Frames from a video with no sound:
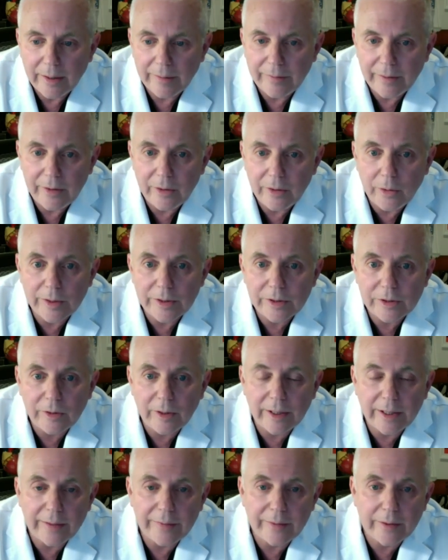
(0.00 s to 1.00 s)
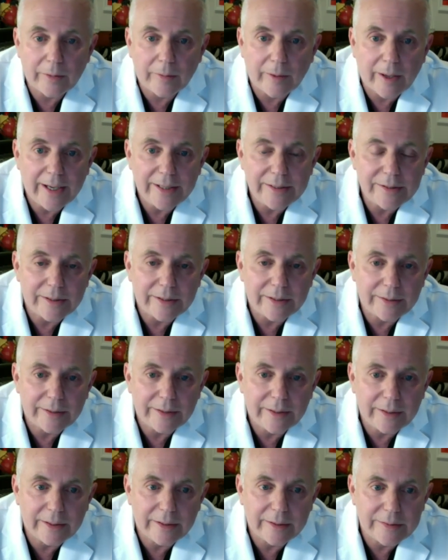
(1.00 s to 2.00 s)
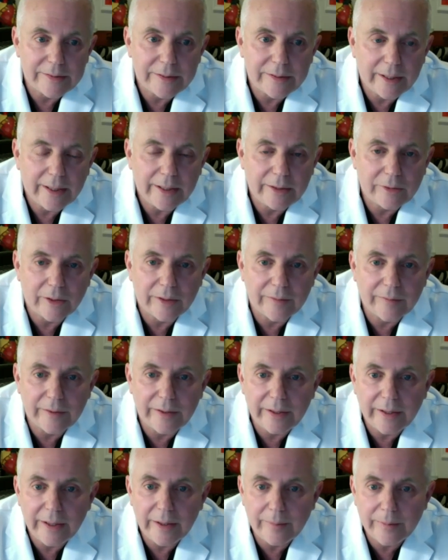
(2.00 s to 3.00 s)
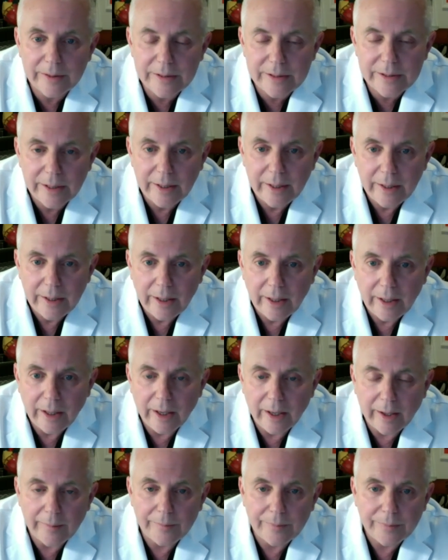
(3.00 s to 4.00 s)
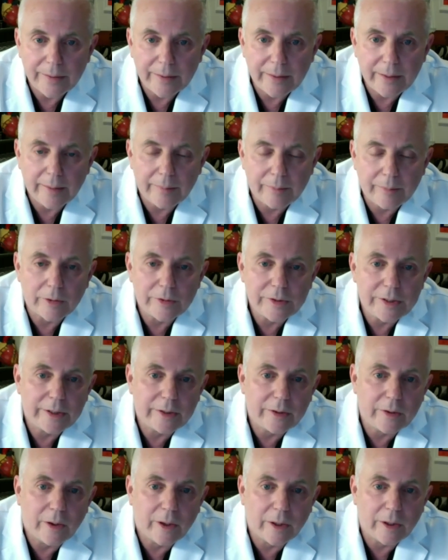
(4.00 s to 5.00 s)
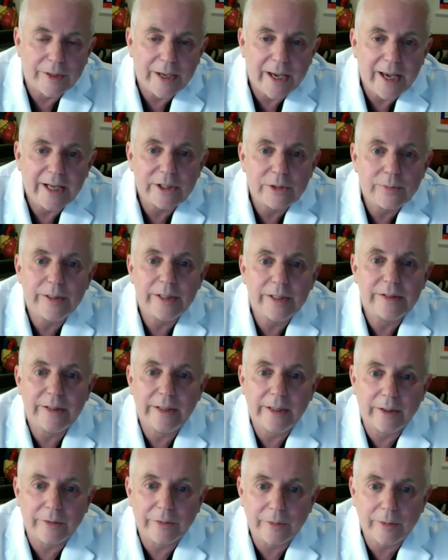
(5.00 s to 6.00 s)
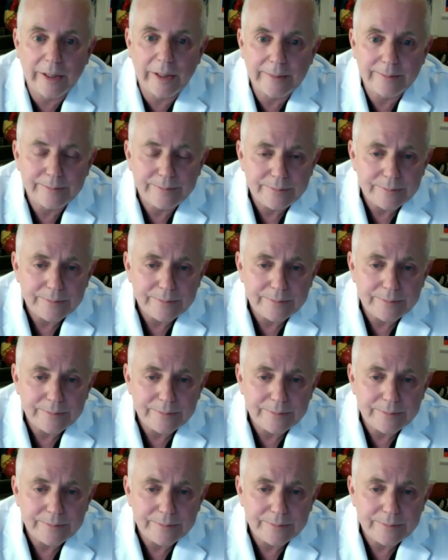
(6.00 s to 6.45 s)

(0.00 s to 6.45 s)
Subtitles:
The newest drug on the horizon is a drug that inhibits a protein called ANGPTL3,